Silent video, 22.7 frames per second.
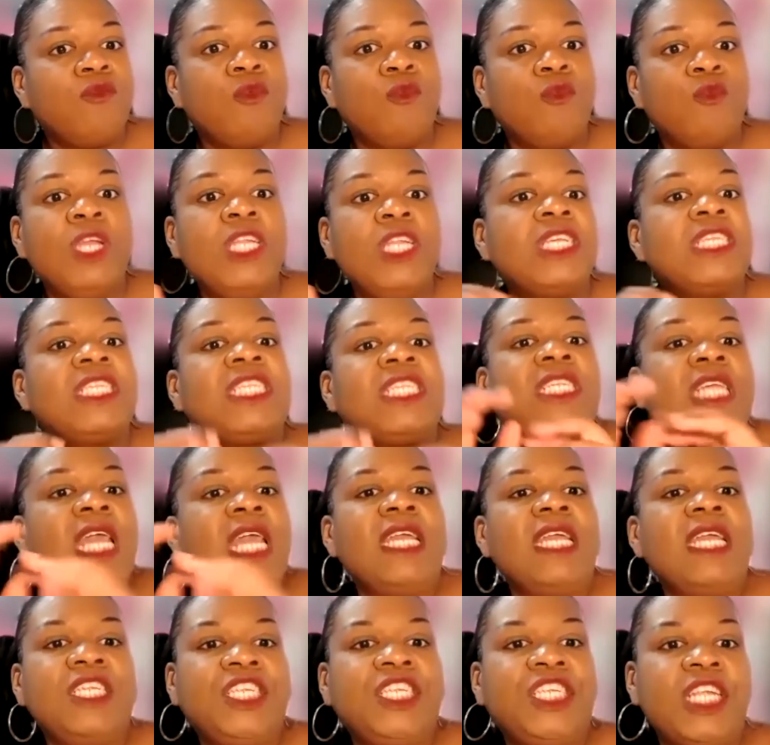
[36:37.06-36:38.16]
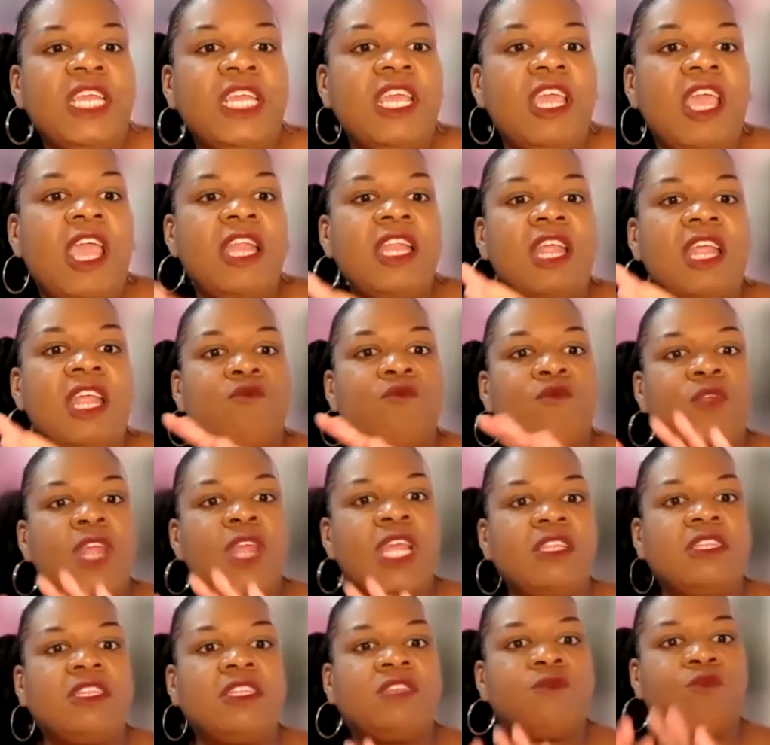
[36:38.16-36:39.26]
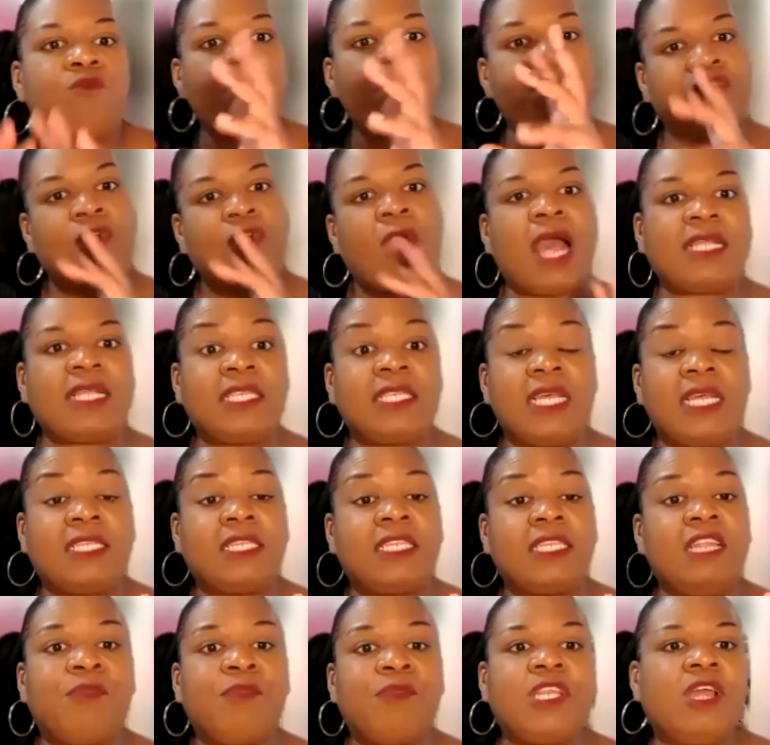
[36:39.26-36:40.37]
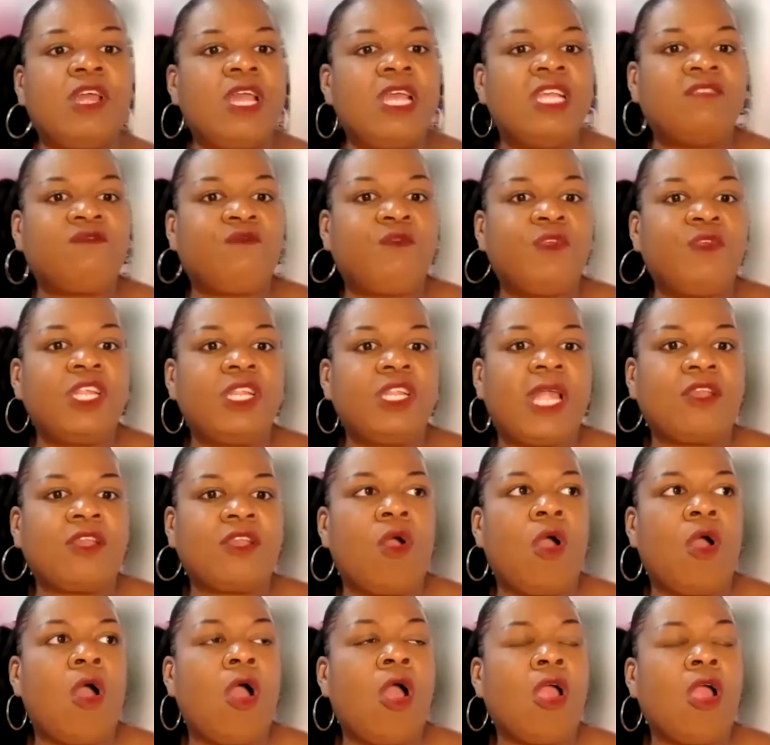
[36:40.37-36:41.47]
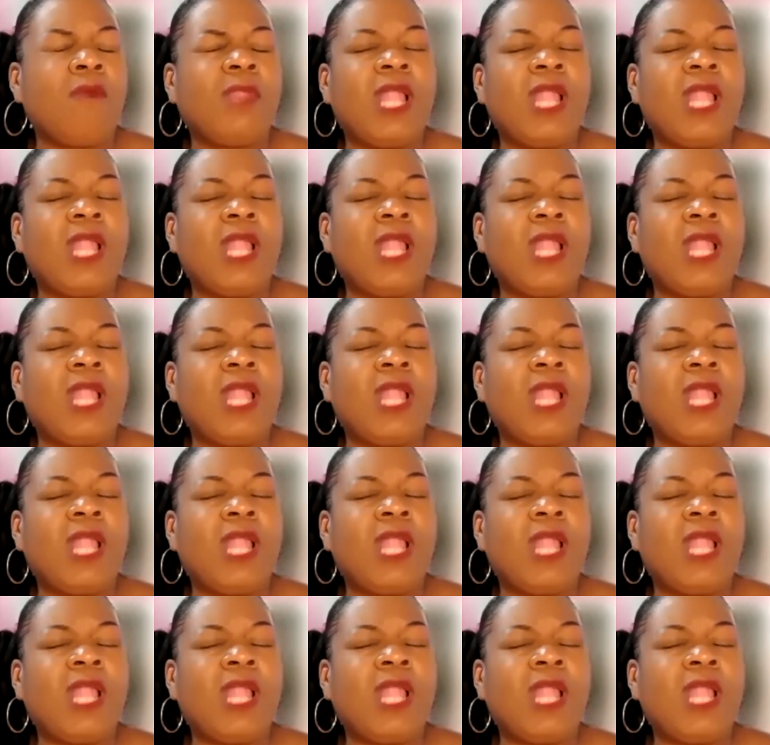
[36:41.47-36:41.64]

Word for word: we just saying shit and then it's we processing it, but it's really like no harm.